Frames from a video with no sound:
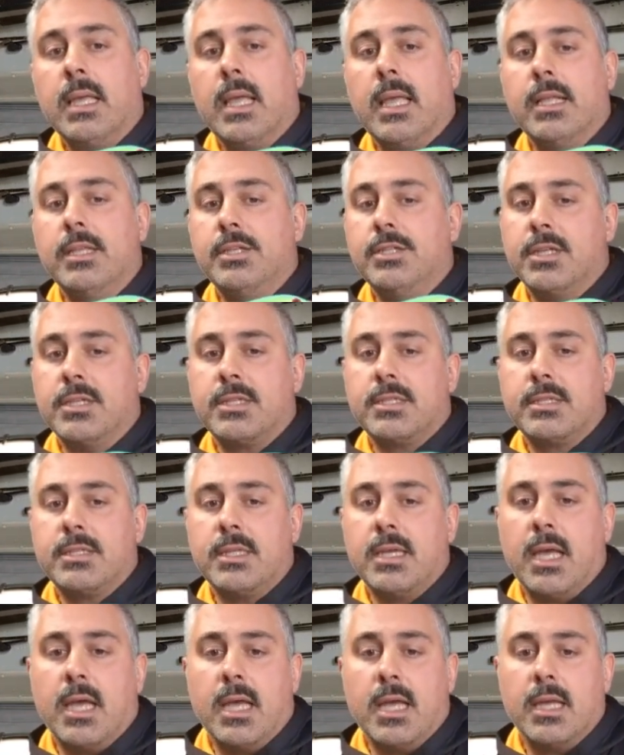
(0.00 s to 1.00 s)
And just
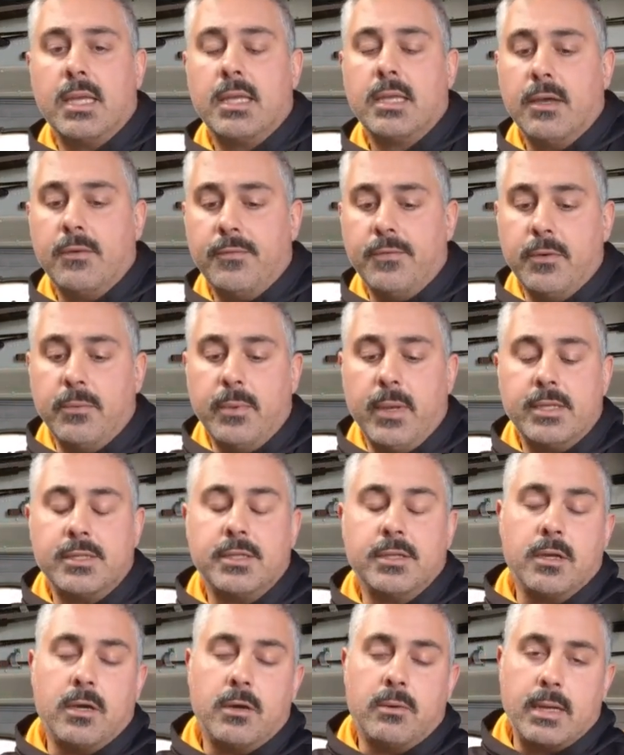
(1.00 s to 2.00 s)
a few weeks
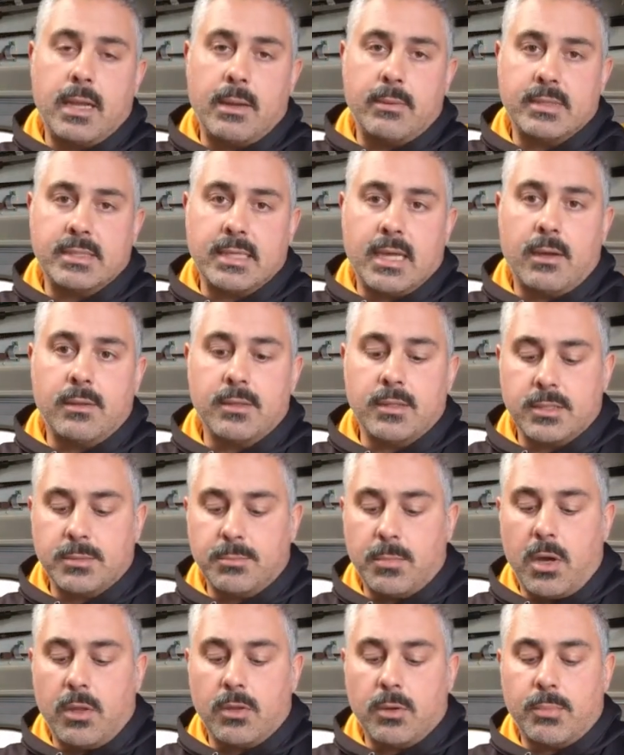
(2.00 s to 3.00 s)
ago when I was out in the
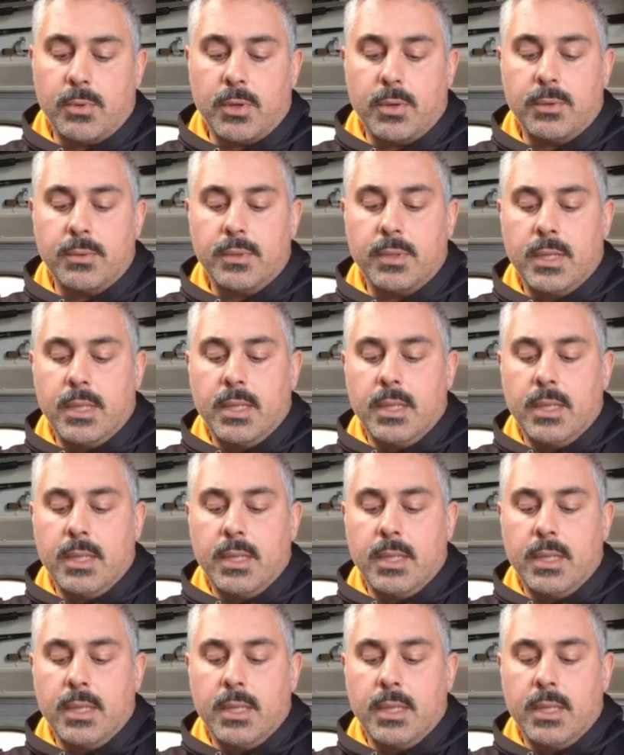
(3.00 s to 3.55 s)
smaller boat,